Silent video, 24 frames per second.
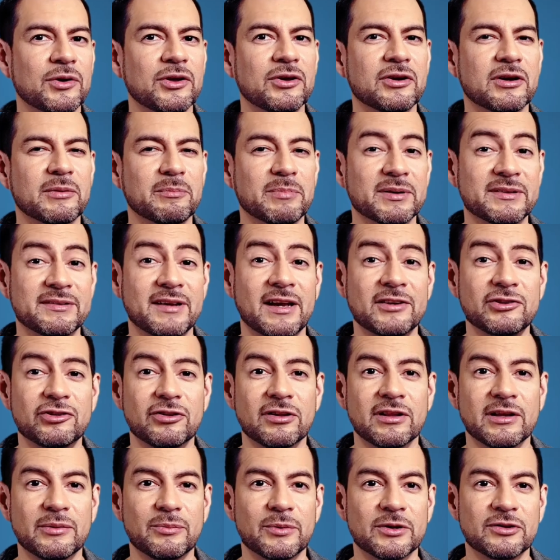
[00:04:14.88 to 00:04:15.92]
you can
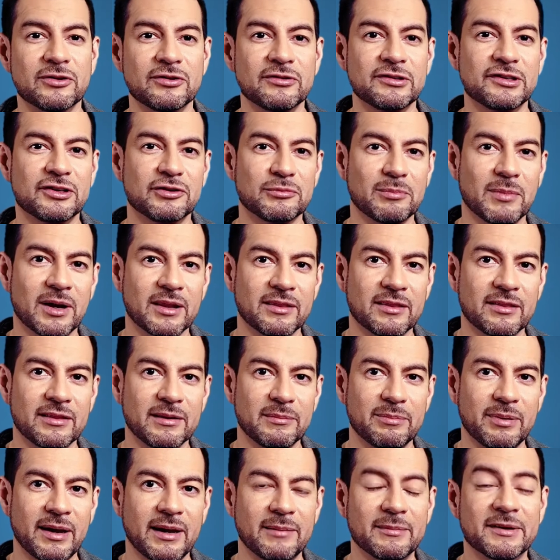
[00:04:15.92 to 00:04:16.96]
potentially reduce your
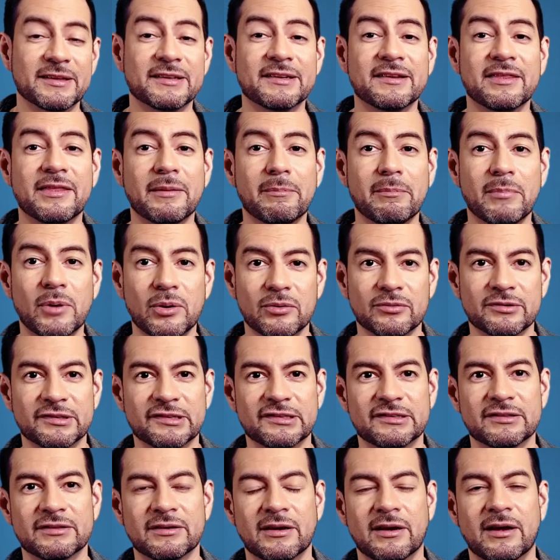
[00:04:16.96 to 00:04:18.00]
monthly payments the
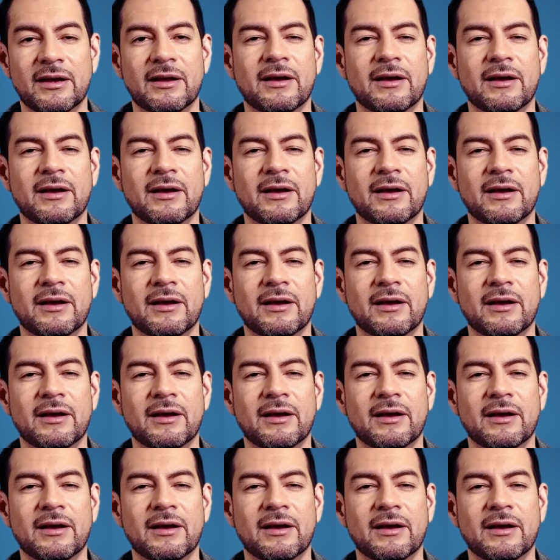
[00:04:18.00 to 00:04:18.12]
most.